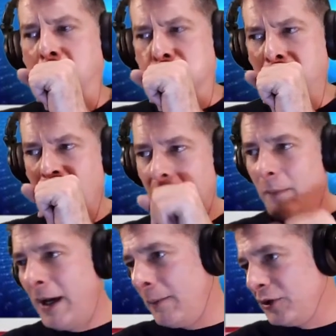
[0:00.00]

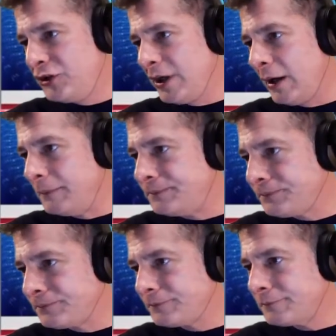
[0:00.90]
about Michelle?
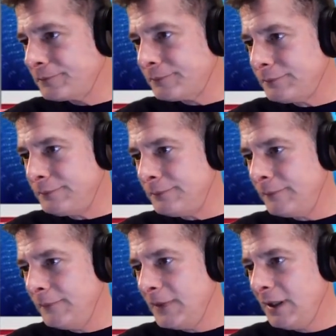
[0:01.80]

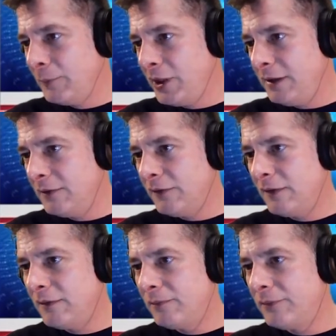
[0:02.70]
I mean,
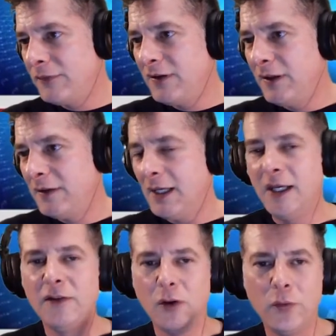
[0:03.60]
see, the thing
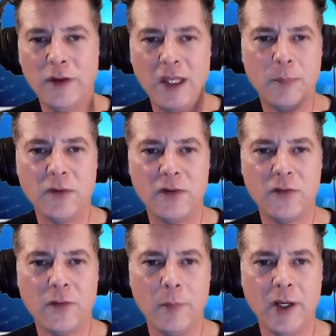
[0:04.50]
is, Oath Keepers is
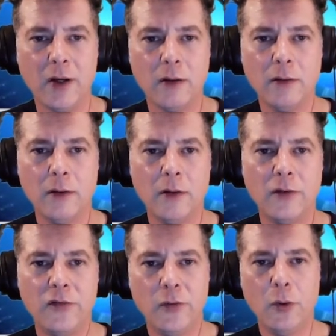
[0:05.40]
from here.
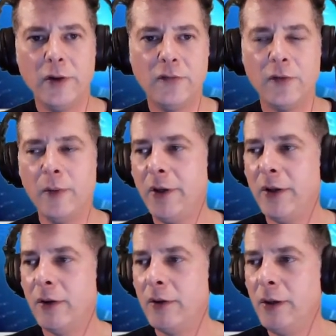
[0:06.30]
Stewart is from
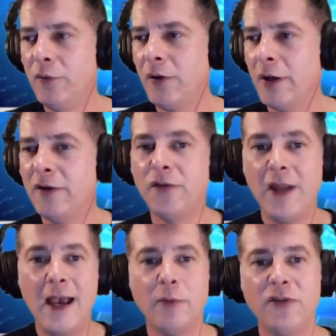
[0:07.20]
here. He was already
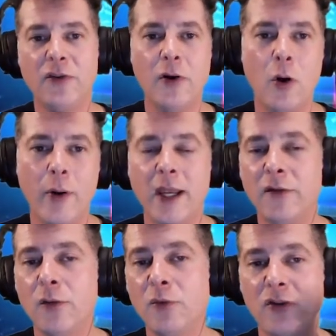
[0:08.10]
established in 08,
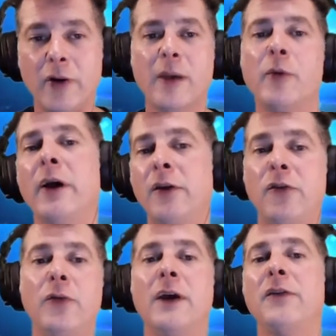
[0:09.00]
so Michelle came around in
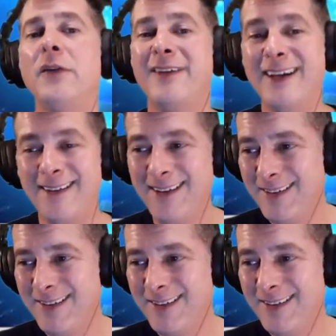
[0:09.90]
2010. Of